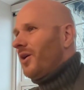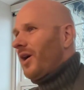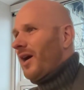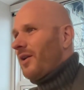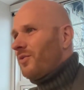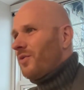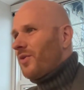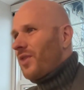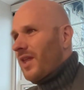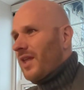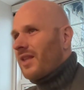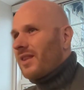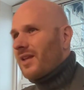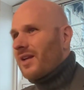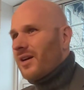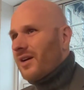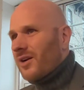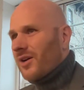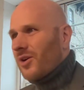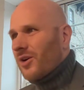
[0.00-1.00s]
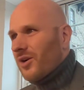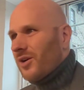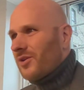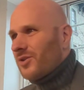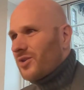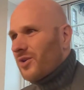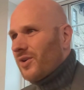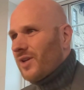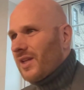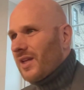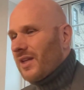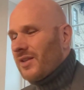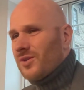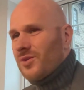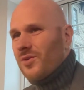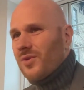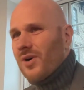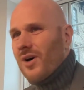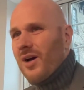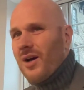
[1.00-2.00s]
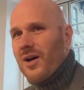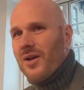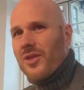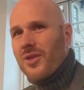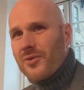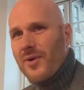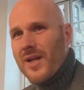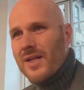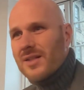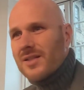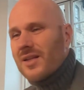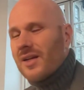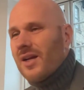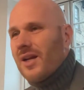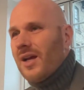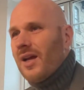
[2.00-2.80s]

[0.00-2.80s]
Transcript: and we think they are turning into a threat.